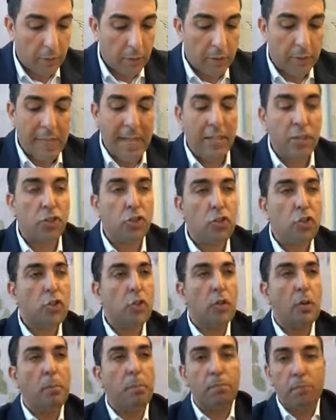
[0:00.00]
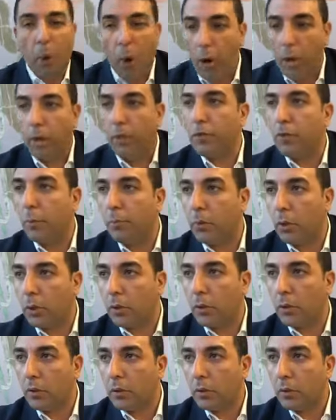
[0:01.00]
not just part of the
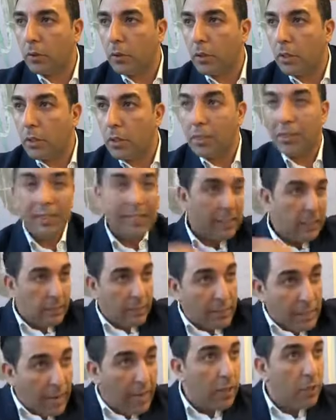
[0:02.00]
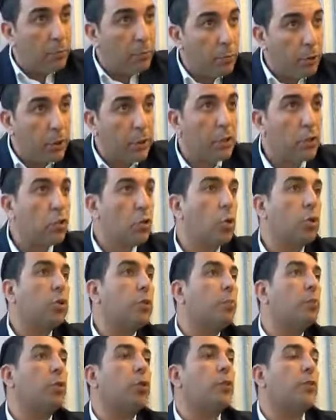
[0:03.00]
book, the entire book is called the
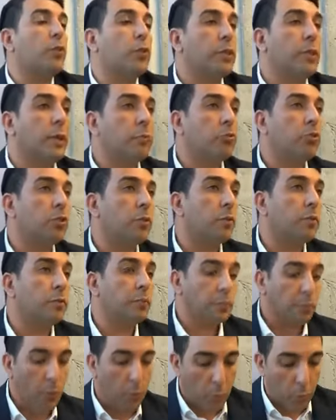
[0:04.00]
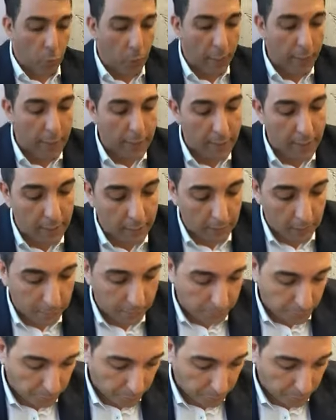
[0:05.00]
book of redemption. Why is that?